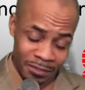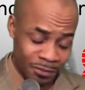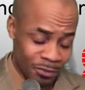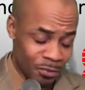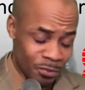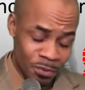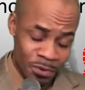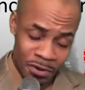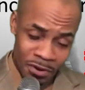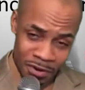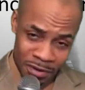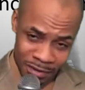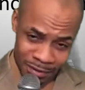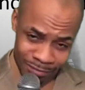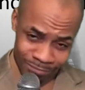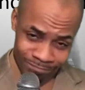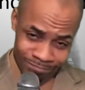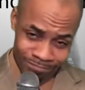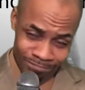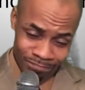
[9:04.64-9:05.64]
Don't worry,
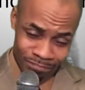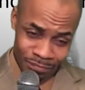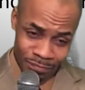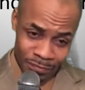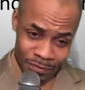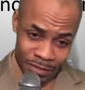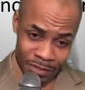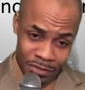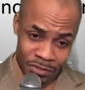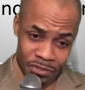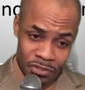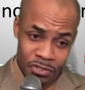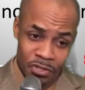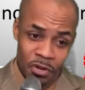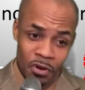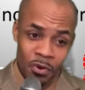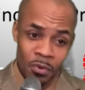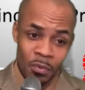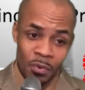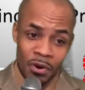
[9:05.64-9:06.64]
there's
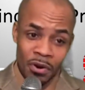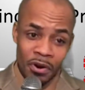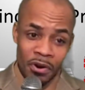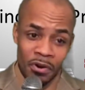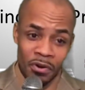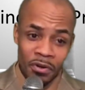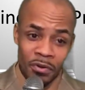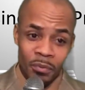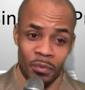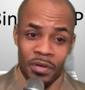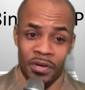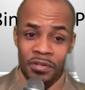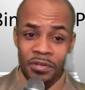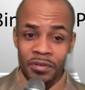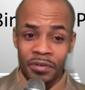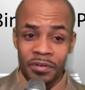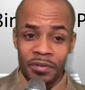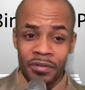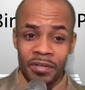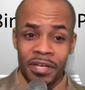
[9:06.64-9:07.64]
no word on
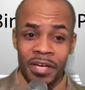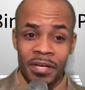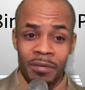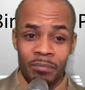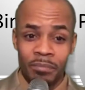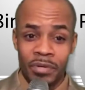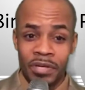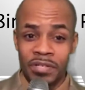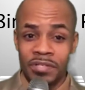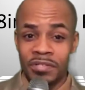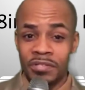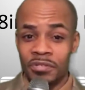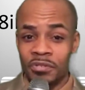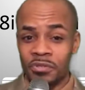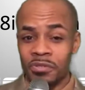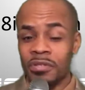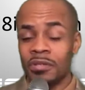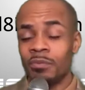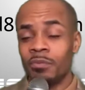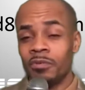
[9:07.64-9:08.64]
whether or not President
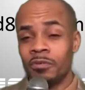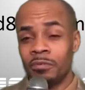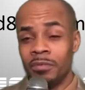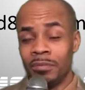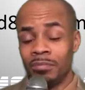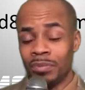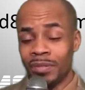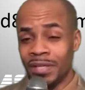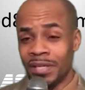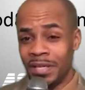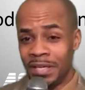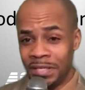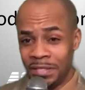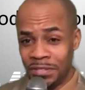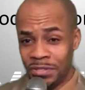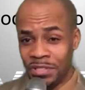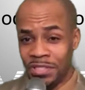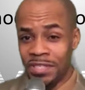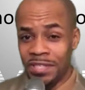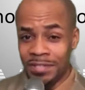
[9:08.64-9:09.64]
Trump will be playing
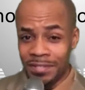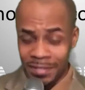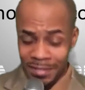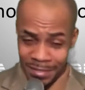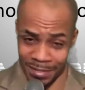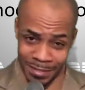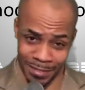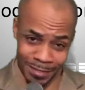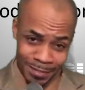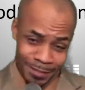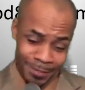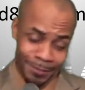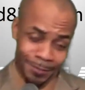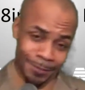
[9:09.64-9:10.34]
Jesus. The